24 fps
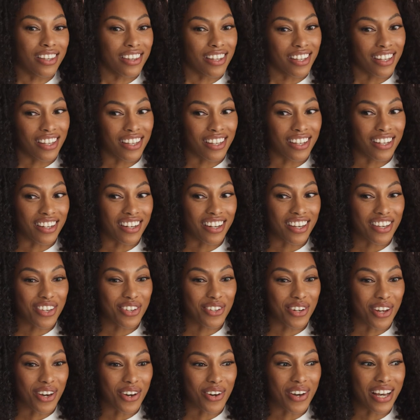then, you
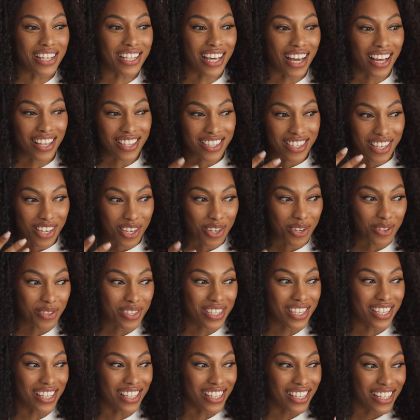know, as I continued
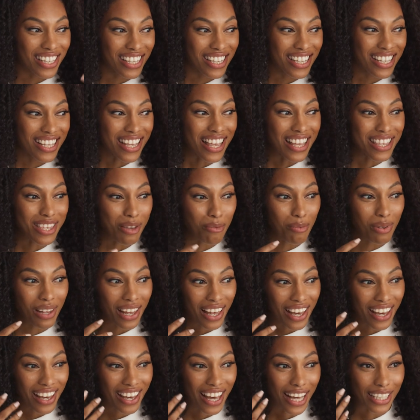to to
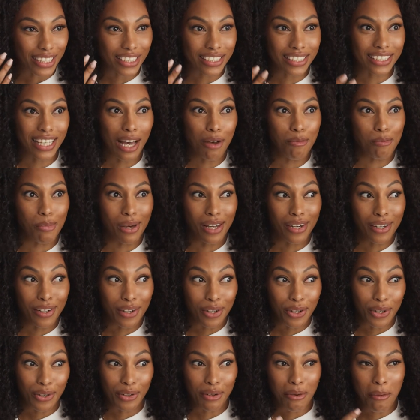play, I just got
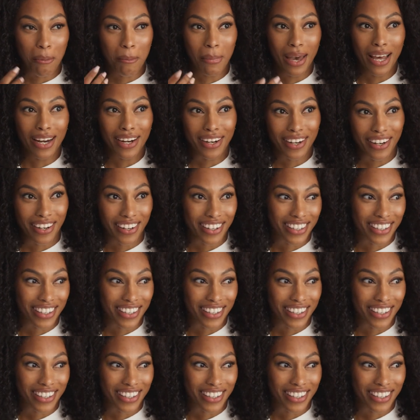better and better.